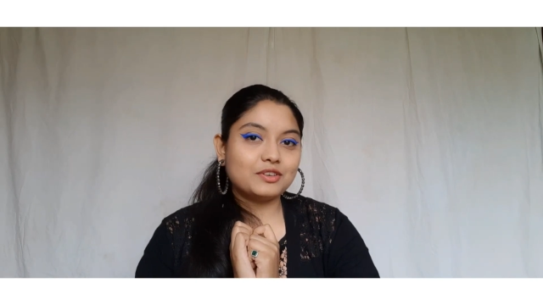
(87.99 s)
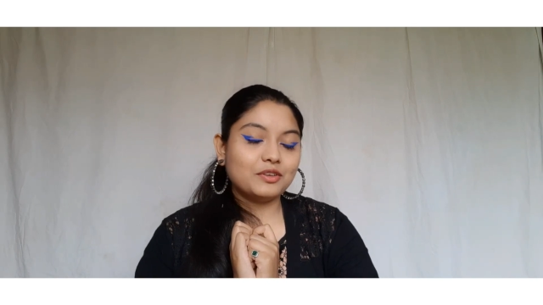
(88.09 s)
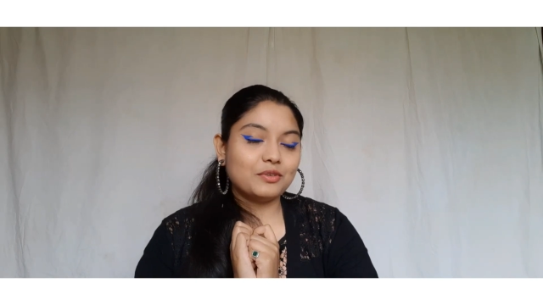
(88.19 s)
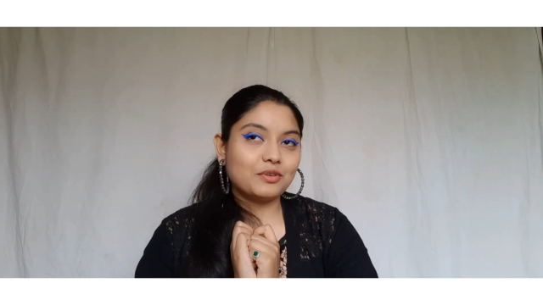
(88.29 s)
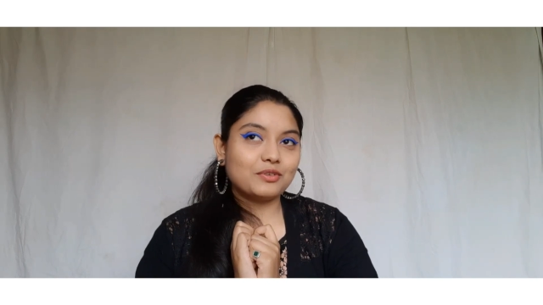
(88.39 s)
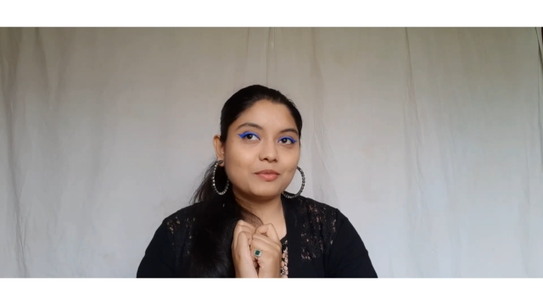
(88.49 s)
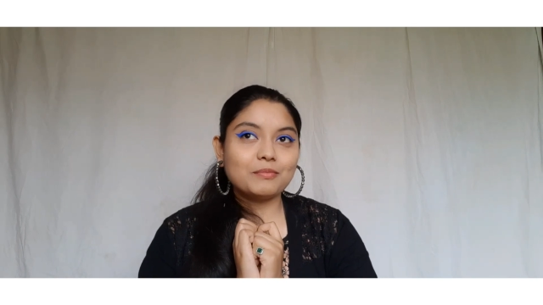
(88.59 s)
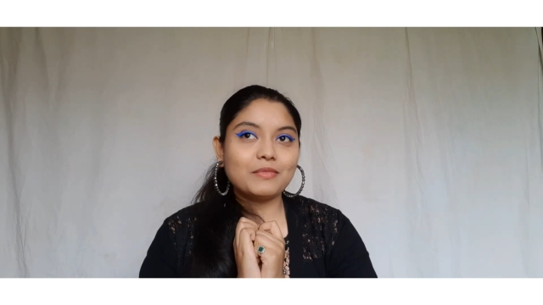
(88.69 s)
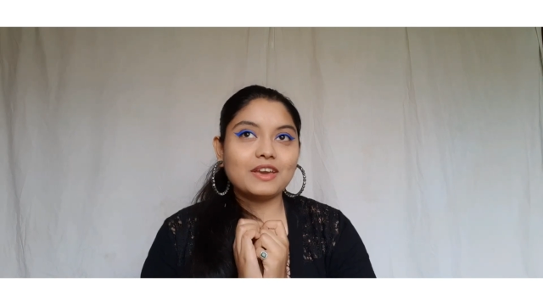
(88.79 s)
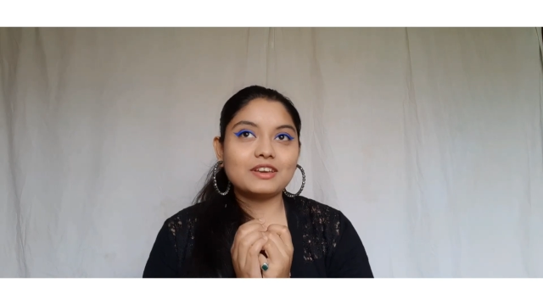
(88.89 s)
to
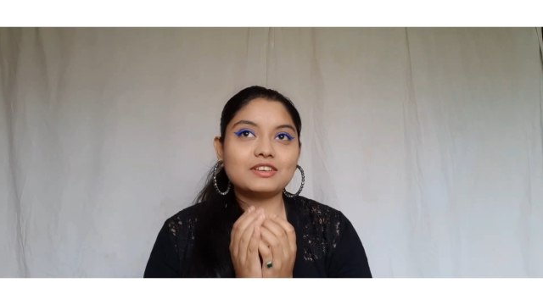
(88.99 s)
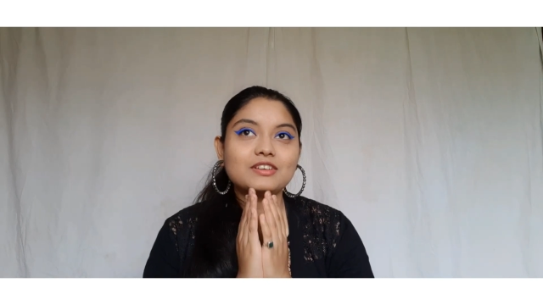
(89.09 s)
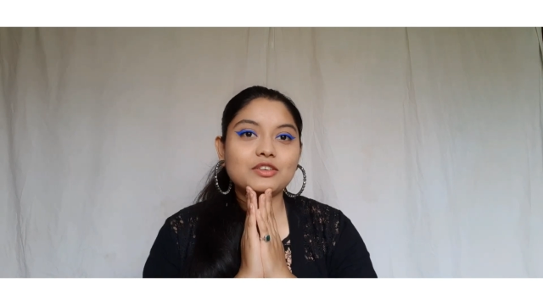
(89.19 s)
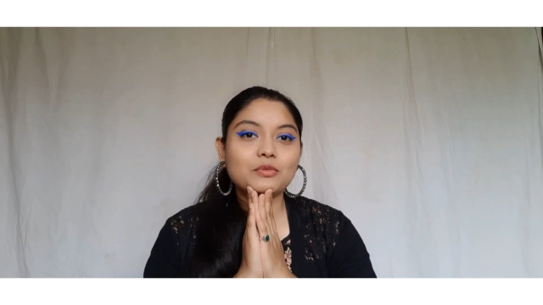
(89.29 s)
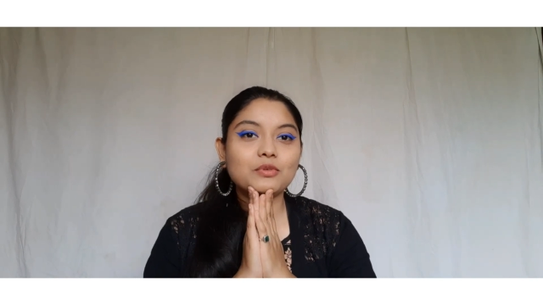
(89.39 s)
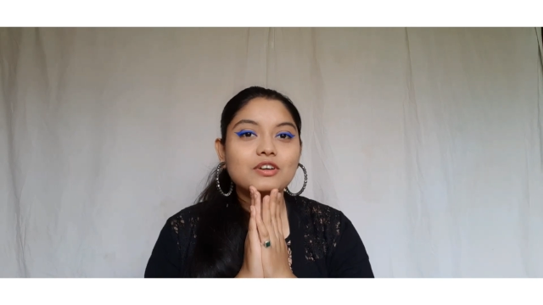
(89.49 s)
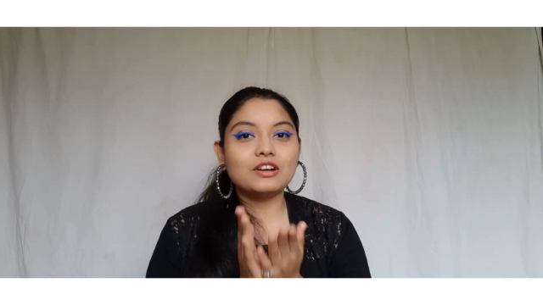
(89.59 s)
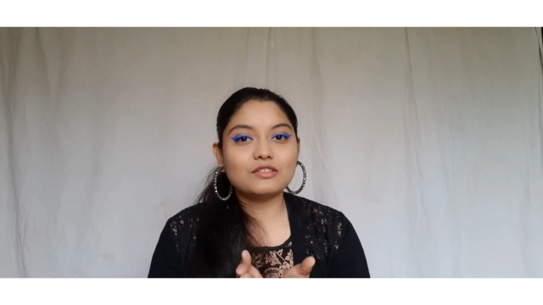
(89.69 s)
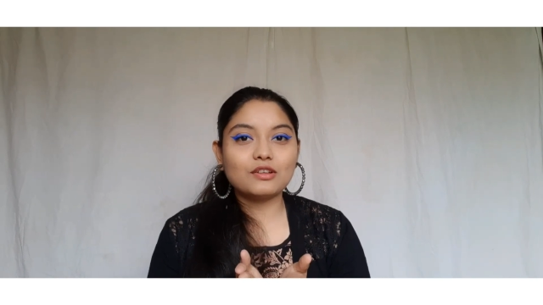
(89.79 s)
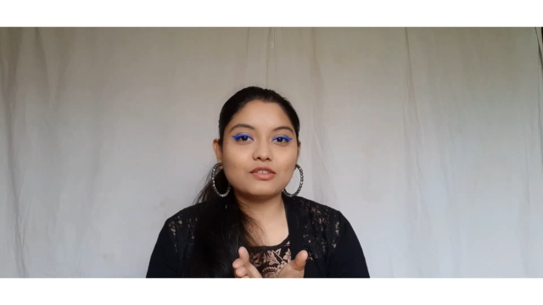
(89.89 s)
make you
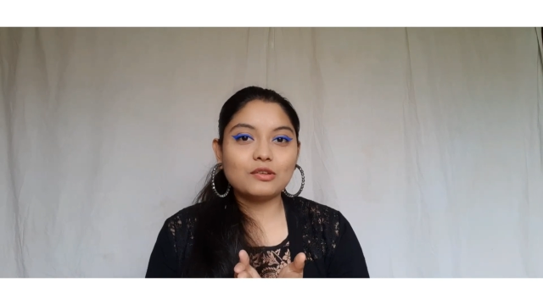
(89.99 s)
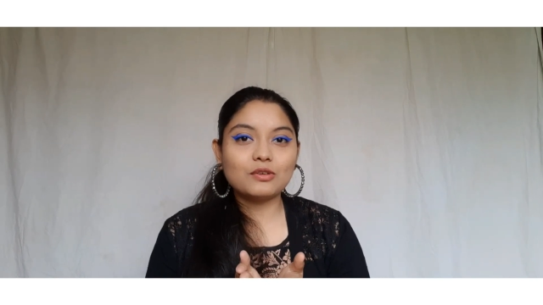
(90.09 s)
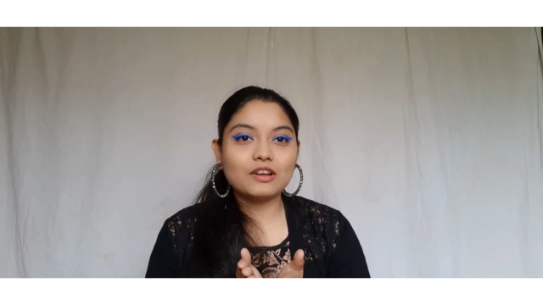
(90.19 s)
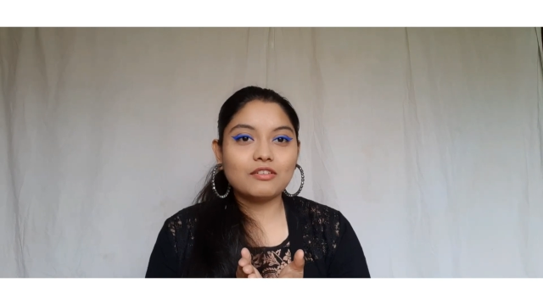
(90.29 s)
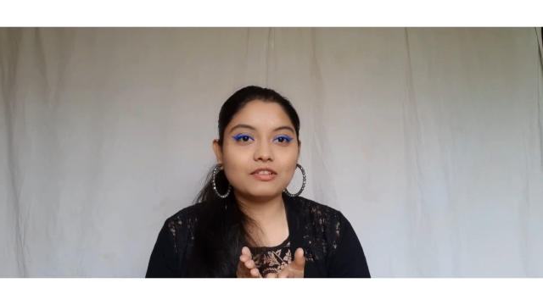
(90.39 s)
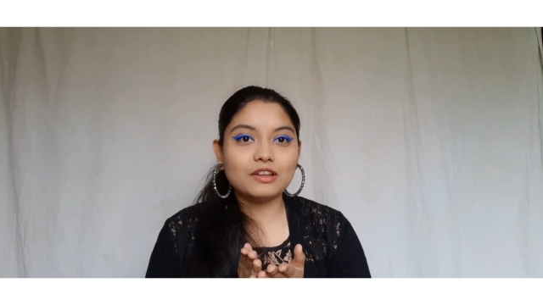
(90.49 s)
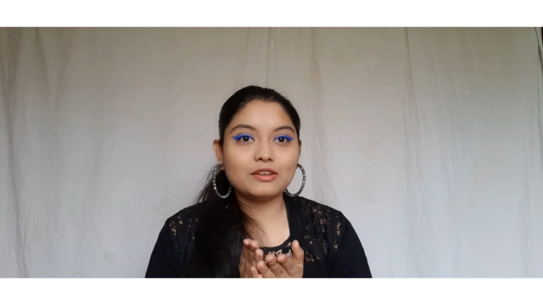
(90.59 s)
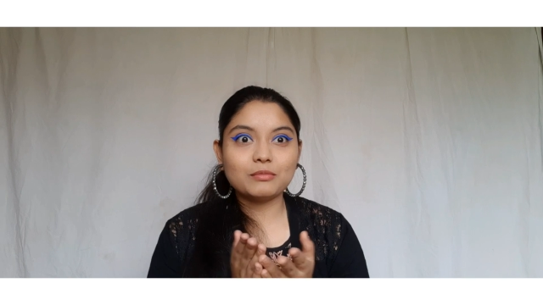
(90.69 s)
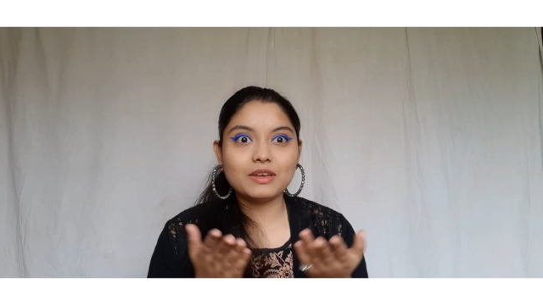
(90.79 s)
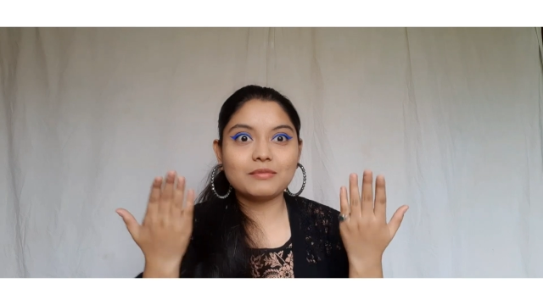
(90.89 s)
girls also look lovely,
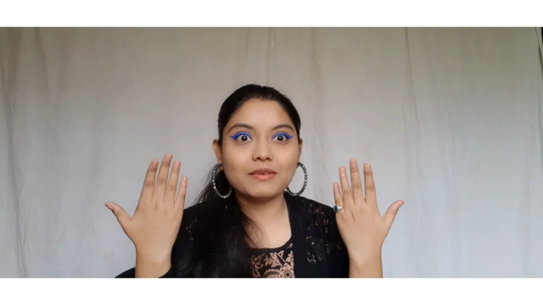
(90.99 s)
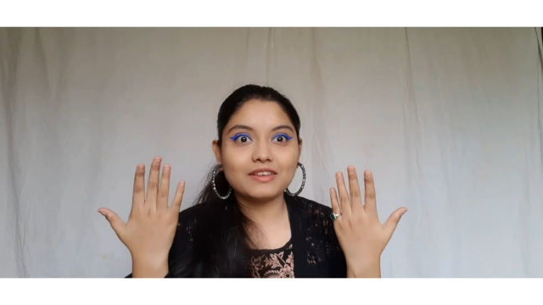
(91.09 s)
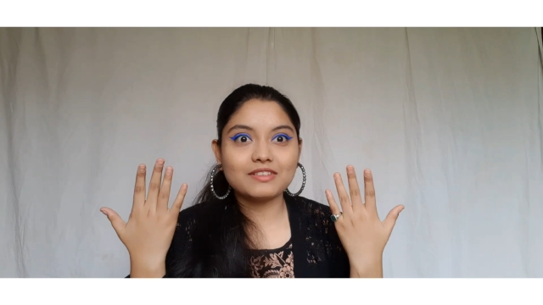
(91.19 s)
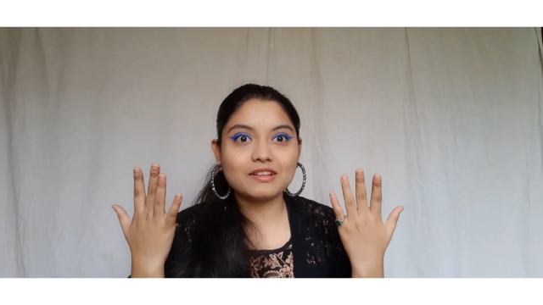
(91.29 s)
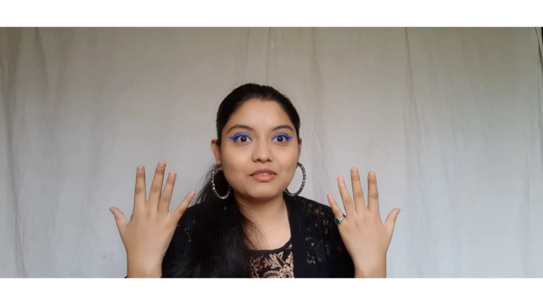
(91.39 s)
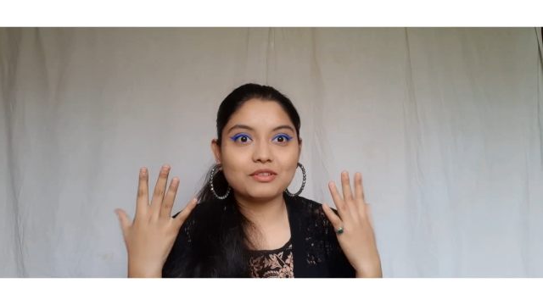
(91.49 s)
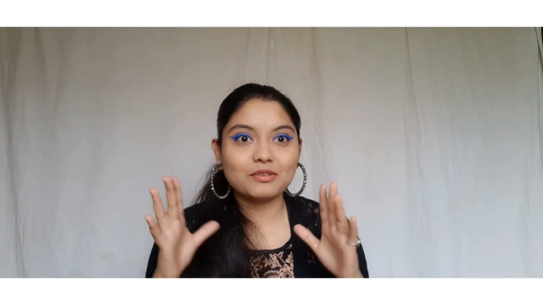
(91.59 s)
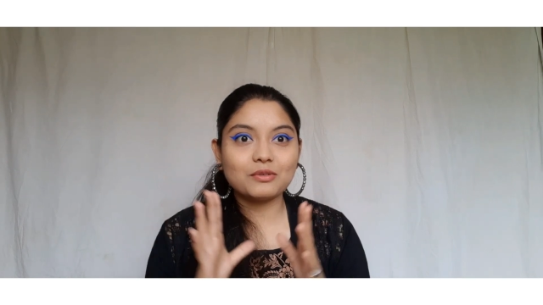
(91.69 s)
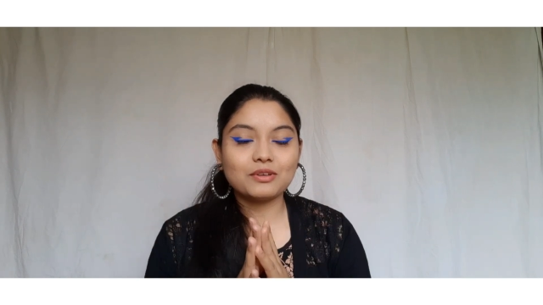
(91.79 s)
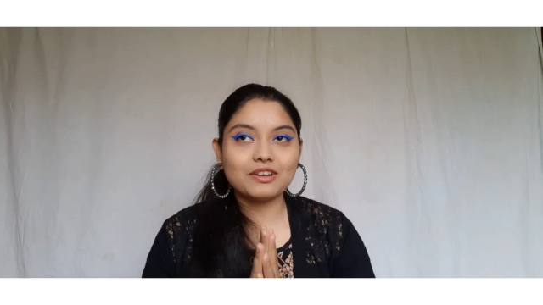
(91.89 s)
to make myself also
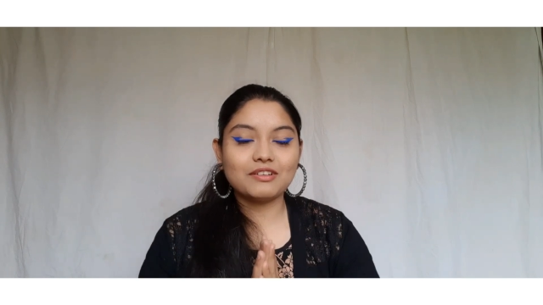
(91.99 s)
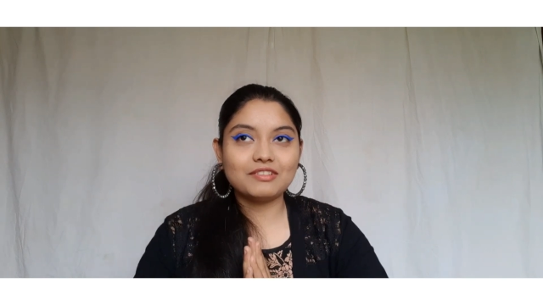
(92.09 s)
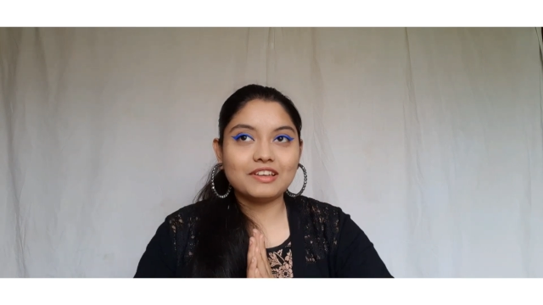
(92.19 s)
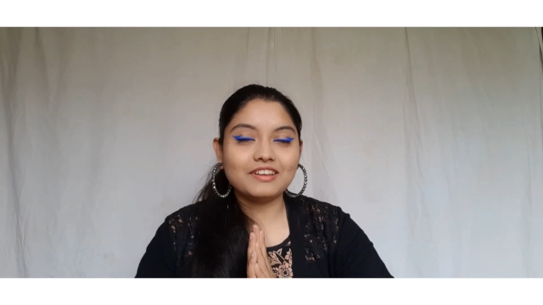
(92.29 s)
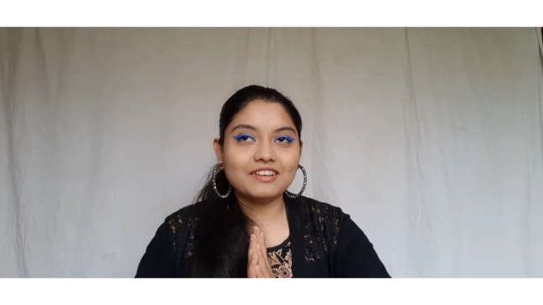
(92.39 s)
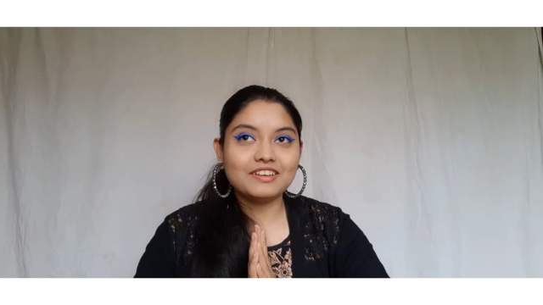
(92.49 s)
look lovely.